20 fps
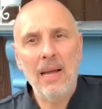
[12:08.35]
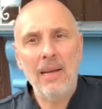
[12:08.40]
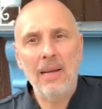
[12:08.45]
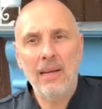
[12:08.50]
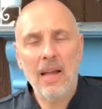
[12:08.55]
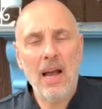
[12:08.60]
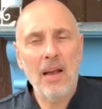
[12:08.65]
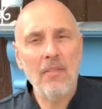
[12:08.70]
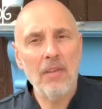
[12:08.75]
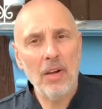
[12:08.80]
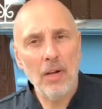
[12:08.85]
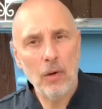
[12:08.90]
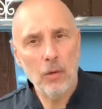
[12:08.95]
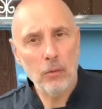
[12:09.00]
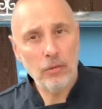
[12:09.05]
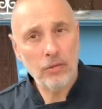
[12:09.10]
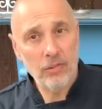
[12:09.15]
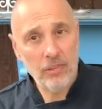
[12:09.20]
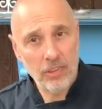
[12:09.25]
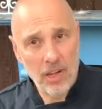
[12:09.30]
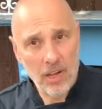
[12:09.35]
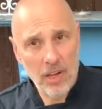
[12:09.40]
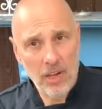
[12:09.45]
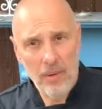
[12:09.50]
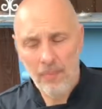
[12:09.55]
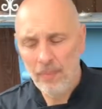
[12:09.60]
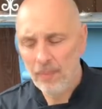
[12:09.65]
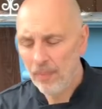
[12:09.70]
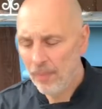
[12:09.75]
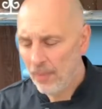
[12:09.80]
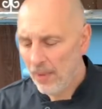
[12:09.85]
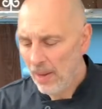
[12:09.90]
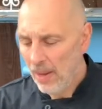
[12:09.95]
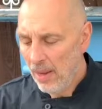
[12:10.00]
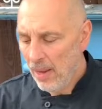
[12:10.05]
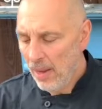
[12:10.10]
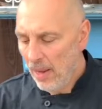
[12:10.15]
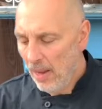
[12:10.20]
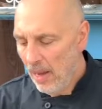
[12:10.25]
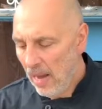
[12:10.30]
gave it a little stir
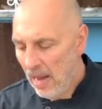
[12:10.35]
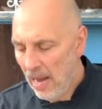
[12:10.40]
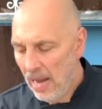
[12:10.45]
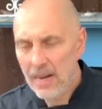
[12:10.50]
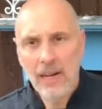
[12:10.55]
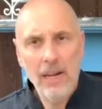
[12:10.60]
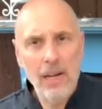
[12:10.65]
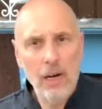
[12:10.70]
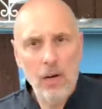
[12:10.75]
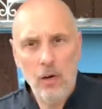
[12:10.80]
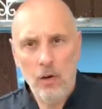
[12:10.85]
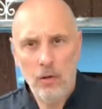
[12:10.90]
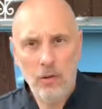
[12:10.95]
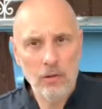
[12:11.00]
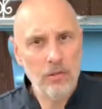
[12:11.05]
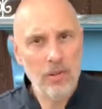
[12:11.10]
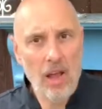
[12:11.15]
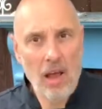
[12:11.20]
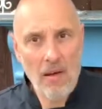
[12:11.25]
and it looked